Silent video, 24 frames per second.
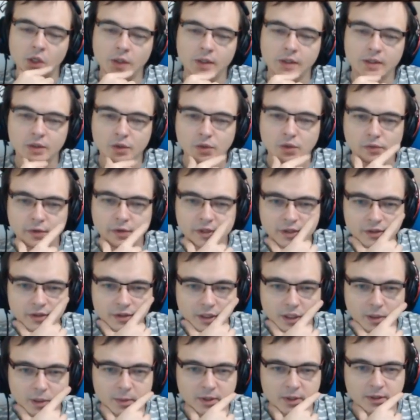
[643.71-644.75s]
You can go
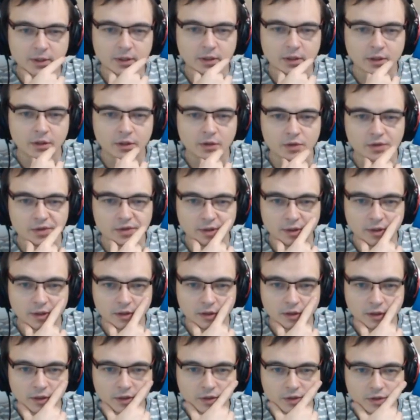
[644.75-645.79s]
Radiant Elemental into the
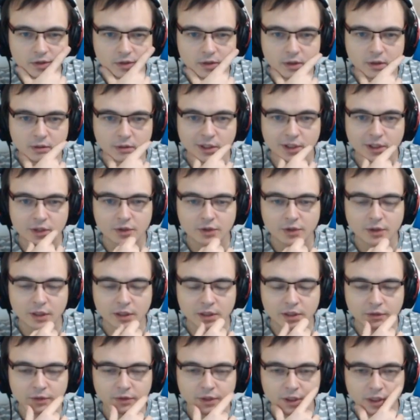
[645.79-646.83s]
Klein
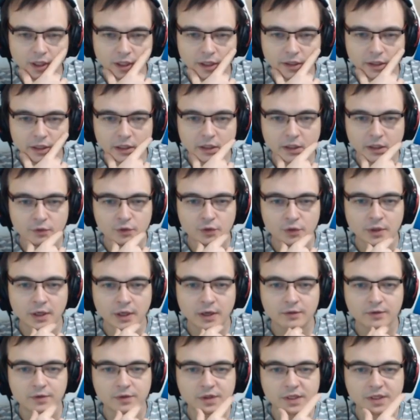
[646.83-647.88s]
Gallery, and then if you
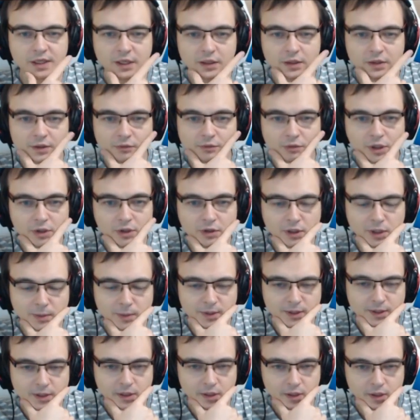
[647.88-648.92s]
have second Radiant
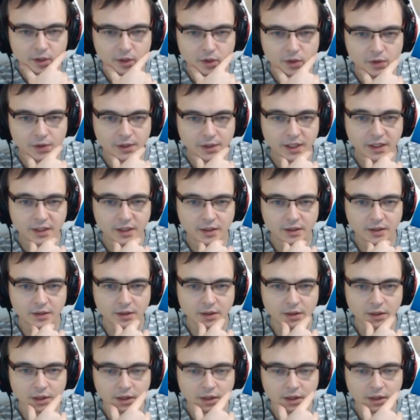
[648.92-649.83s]
Elemental in your deck,